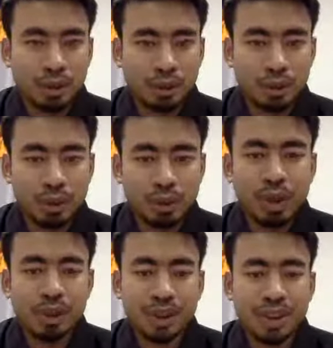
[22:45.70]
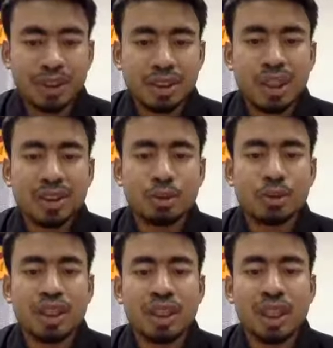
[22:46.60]
when we launch a satellite,
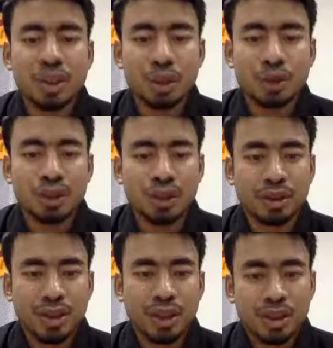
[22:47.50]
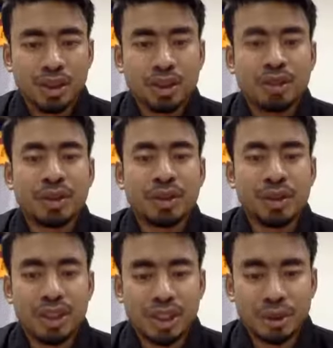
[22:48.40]
we are using radio
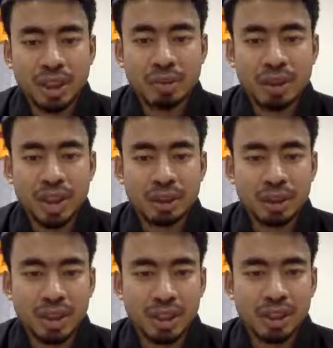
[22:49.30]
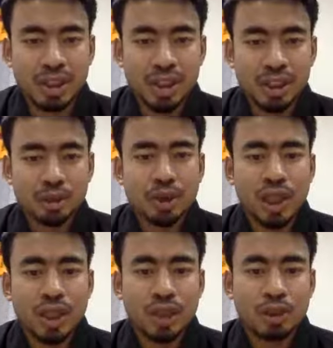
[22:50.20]
frequency to communicate with it. So
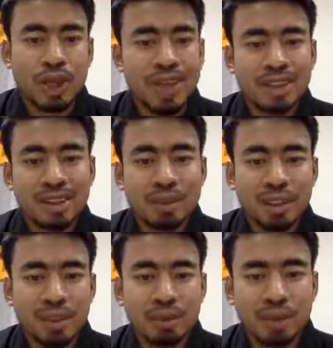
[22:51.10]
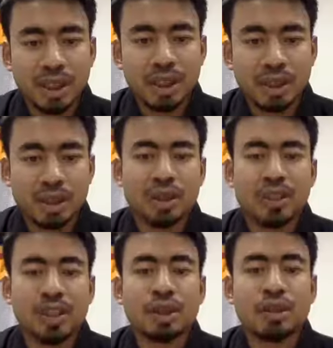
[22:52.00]
ITU has a very
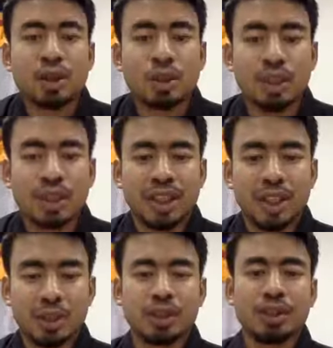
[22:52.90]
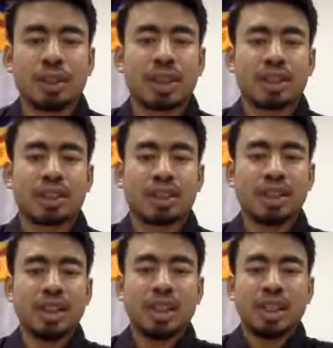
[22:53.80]
critical role in ensuring that
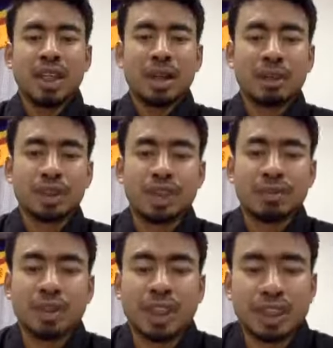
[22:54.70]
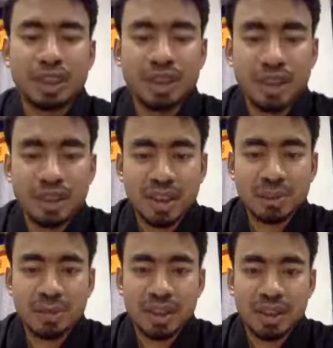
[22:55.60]
our communication
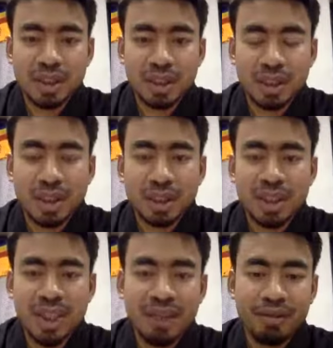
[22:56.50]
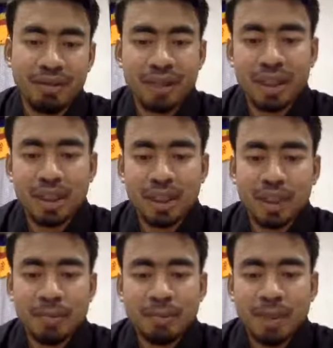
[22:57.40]
systems is safe,
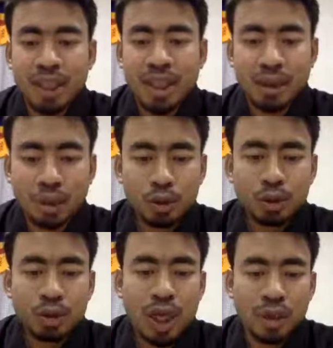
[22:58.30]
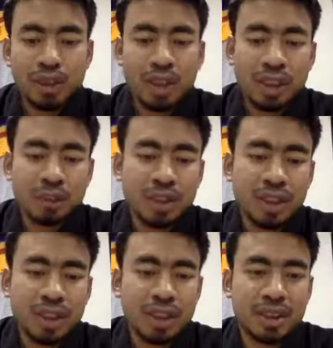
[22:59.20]
and also our
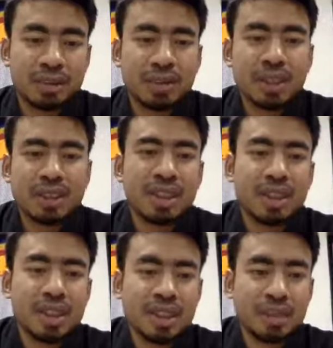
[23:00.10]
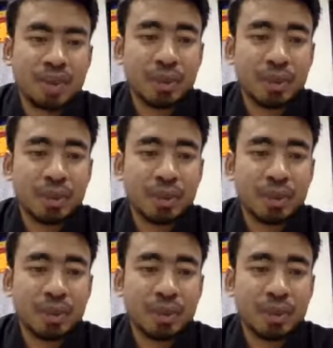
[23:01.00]
communication system does not interfere